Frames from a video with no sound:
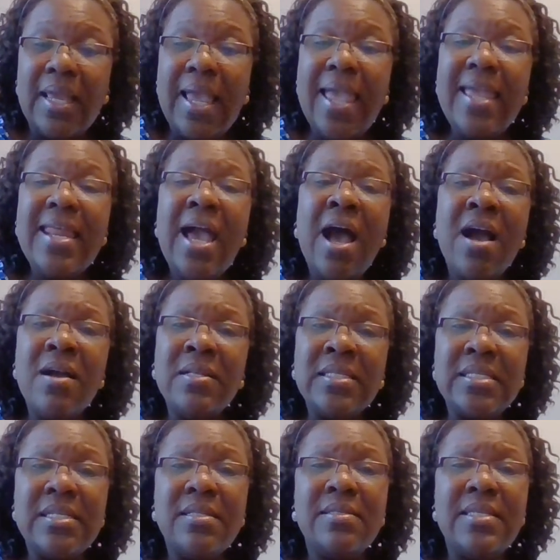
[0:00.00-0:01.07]
And how
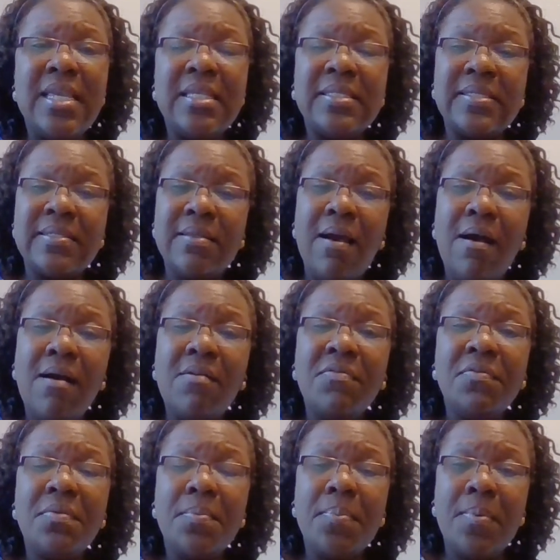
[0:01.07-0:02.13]
did they
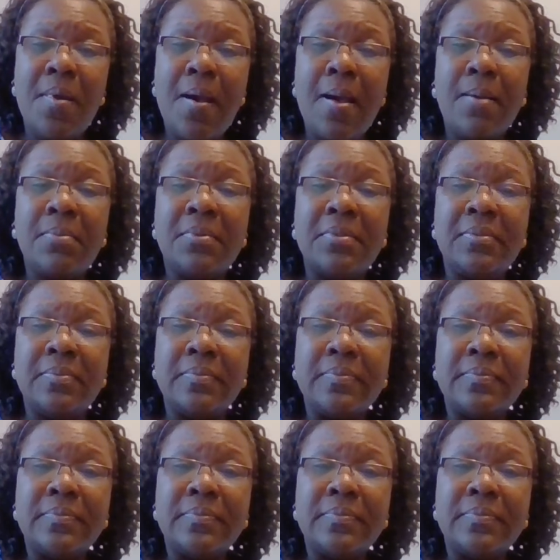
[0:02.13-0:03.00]
solve the problem?